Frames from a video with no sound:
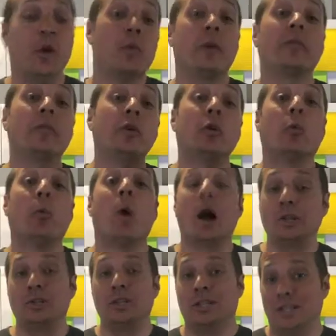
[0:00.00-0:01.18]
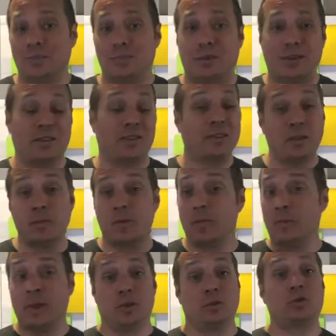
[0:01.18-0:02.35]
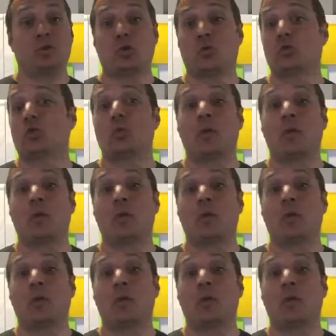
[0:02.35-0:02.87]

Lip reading: wherever you're watching this particular thing, whether it be on social,